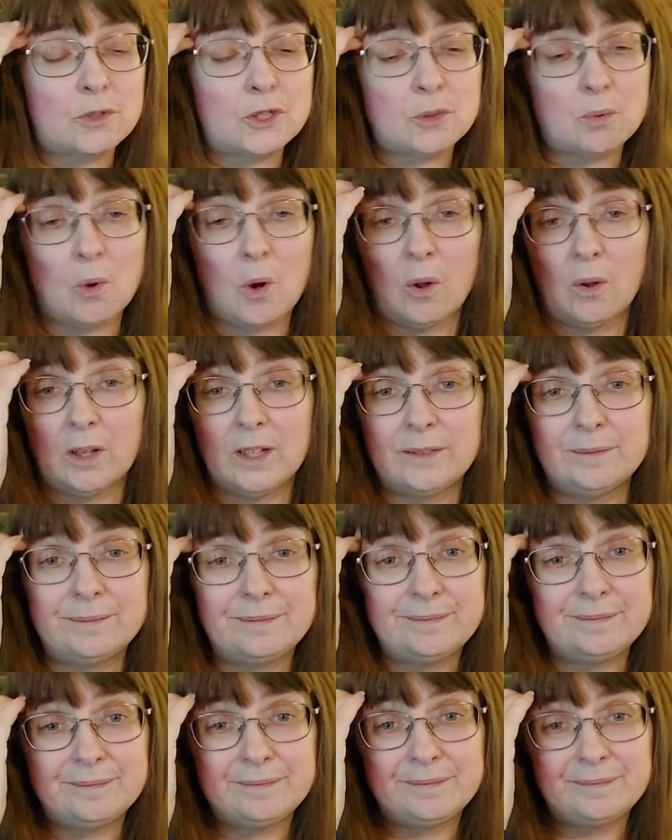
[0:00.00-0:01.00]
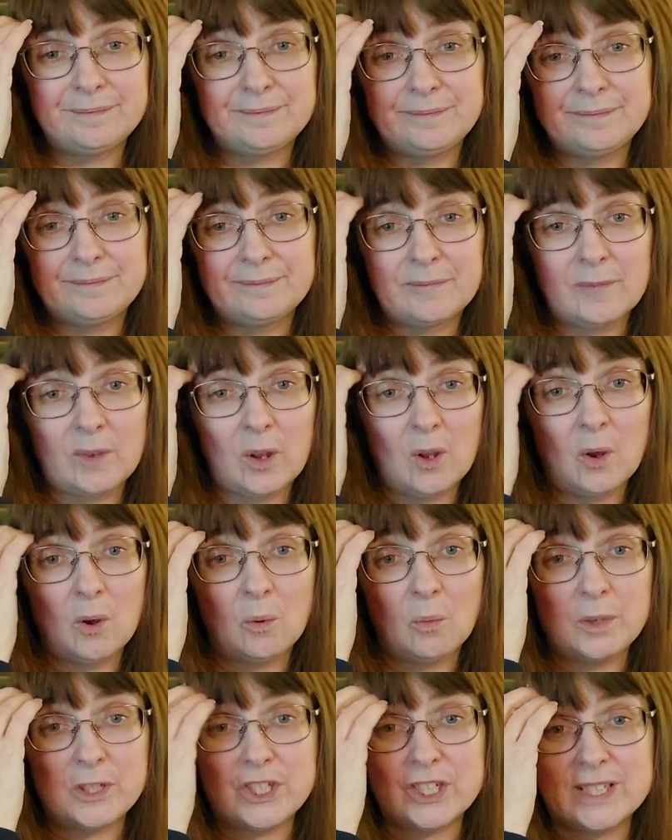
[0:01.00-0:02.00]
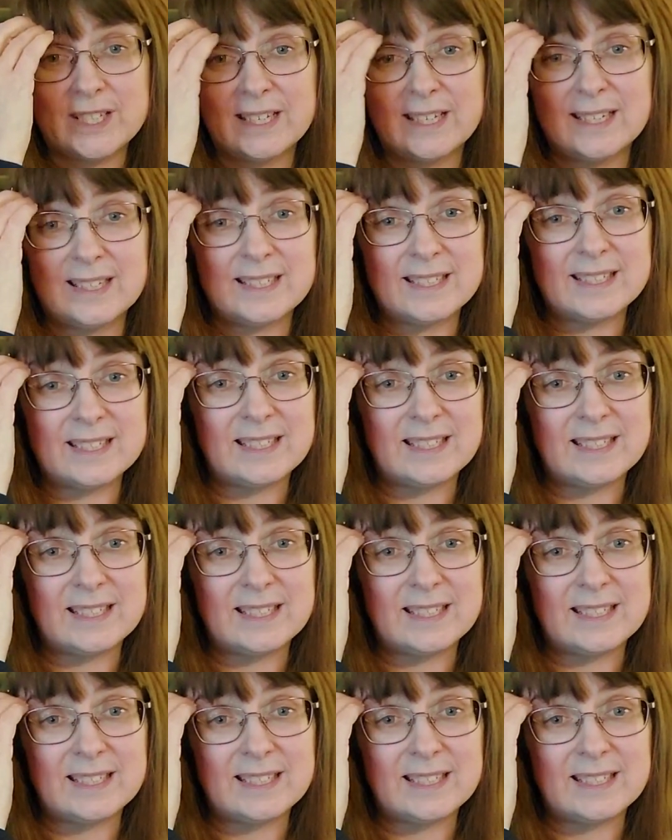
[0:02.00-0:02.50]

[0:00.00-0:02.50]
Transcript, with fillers: were swollen, which is an